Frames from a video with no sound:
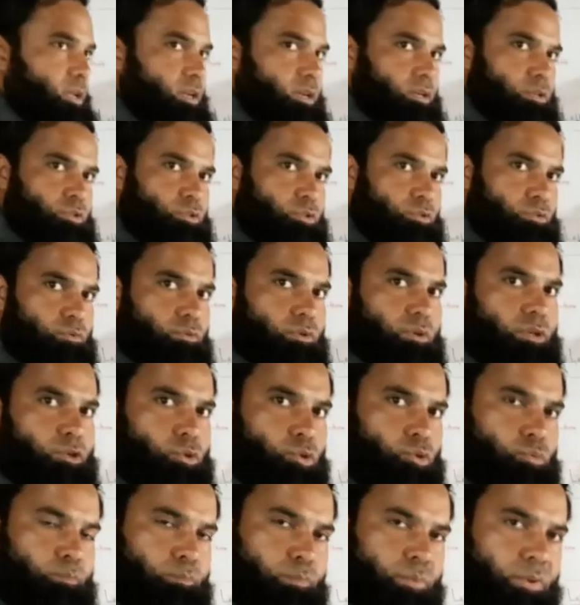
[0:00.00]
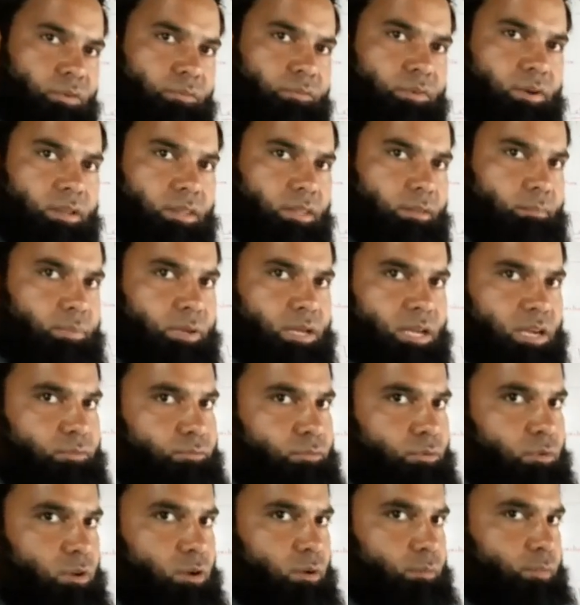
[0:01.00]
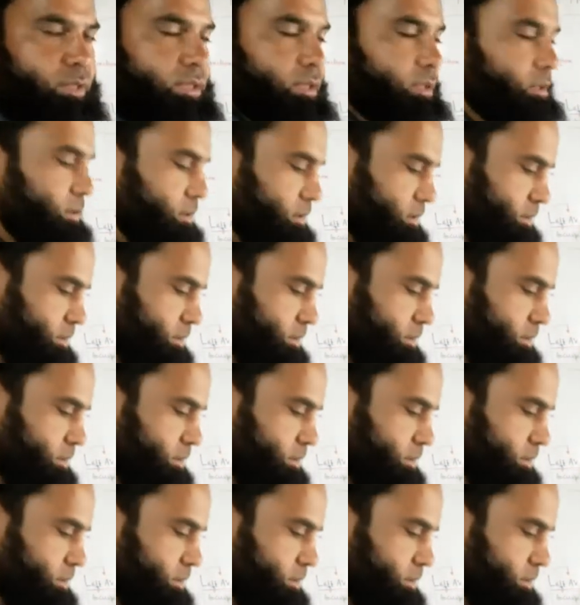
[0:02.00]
and solely to prevent the backflow of the